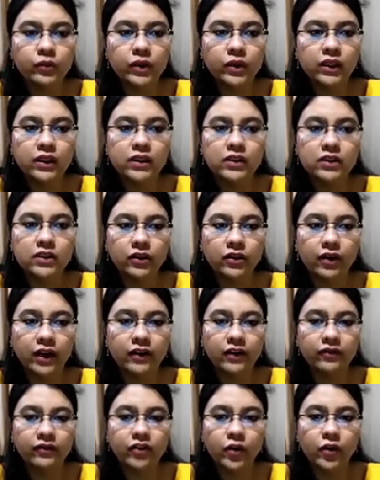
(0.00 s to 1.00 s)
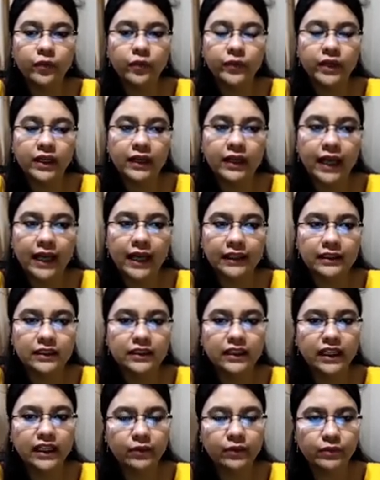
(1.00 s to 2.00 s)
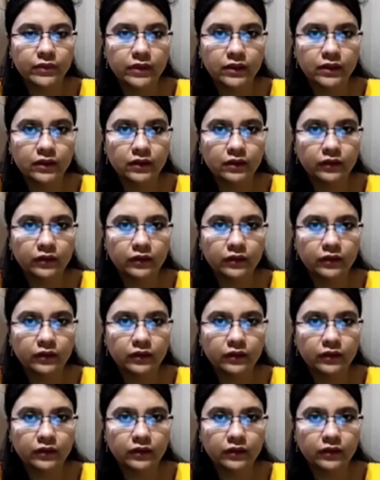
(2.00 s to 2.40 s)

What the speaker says: is derived from their Latin names.